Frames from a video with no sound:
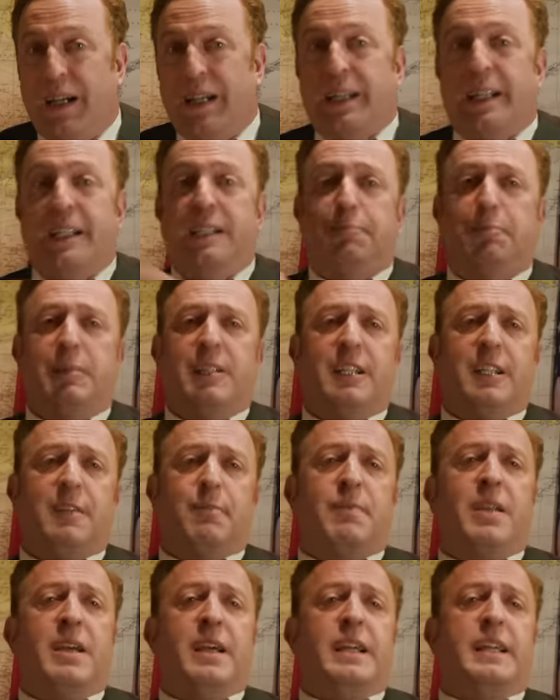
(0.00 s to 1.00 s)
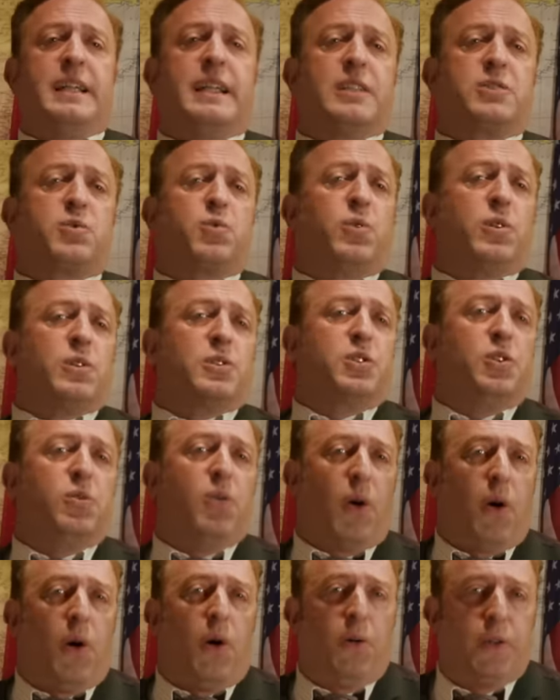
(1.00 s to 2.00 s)
At 8 p.m., he gets word to
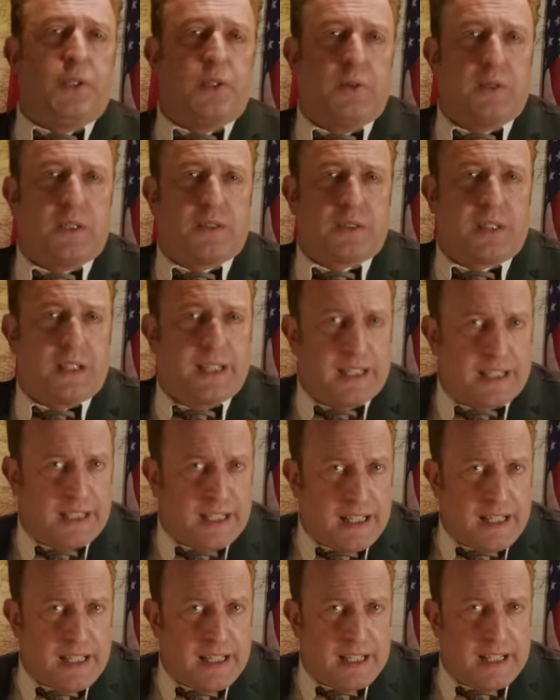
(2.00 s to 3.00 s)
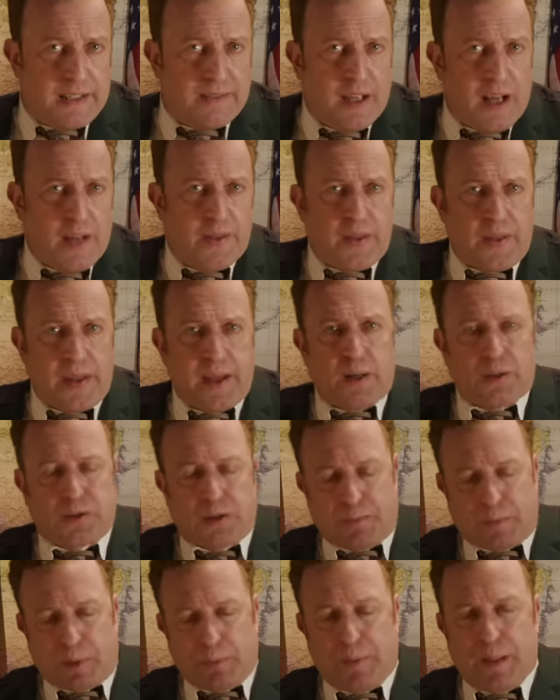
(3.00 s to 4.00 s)
all units that he can that they are
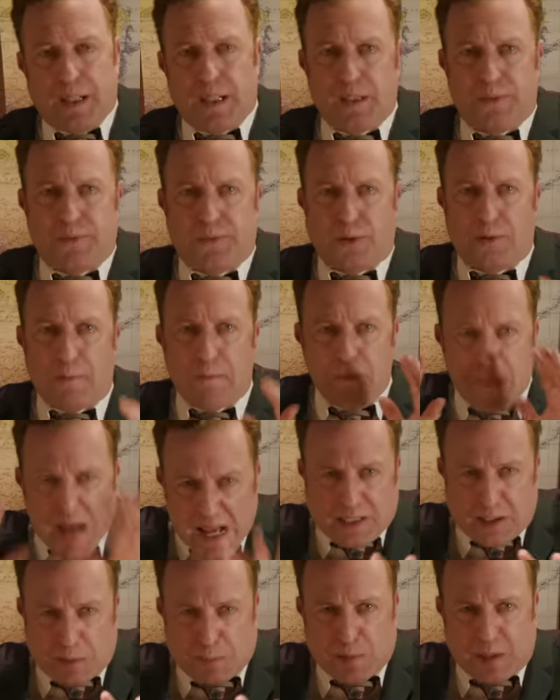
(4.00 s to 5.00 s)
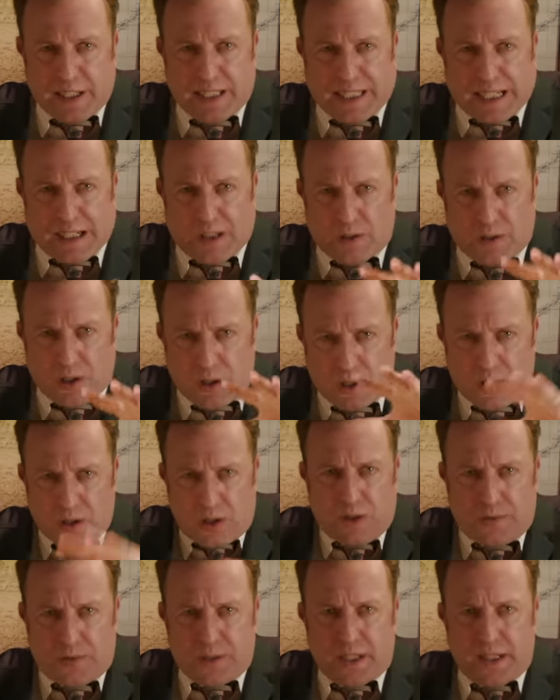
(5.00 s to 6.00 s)
to prepare for mass breakout
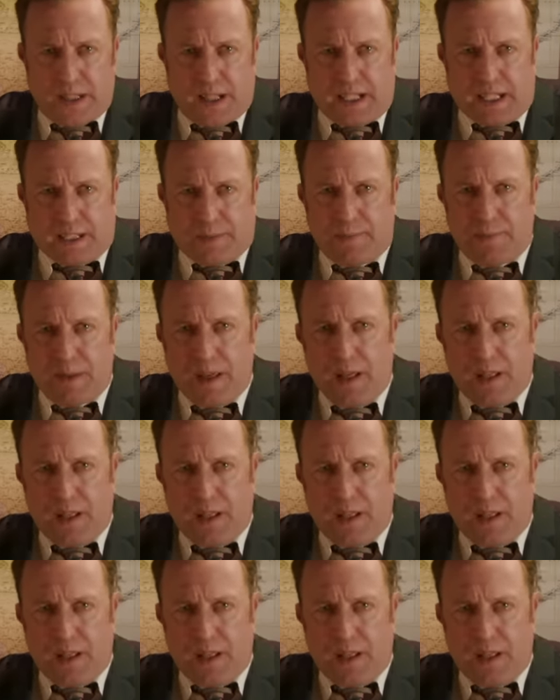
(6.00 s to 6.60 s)
over the night.